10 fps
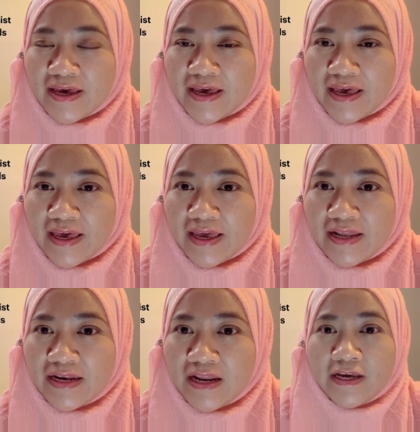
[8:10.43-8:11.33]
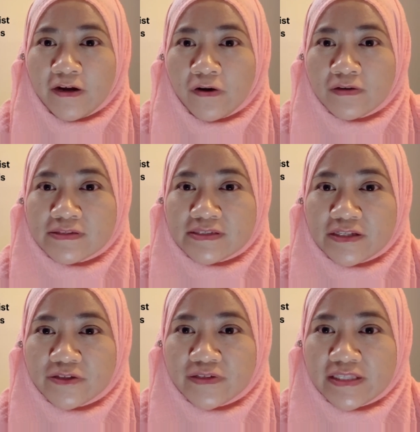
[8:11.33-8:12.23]
and
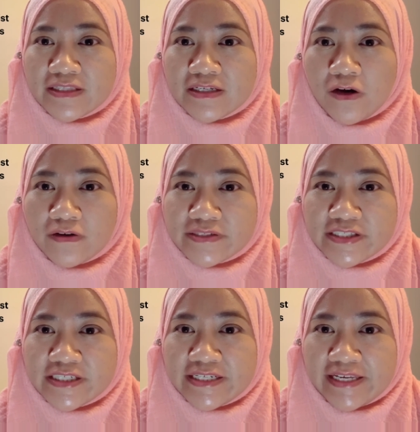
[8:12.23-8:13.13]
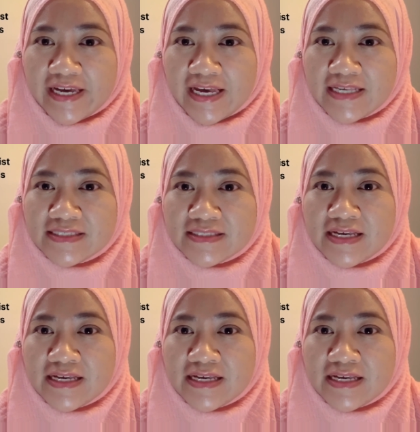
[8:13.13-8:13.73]
concentrated oxygen gas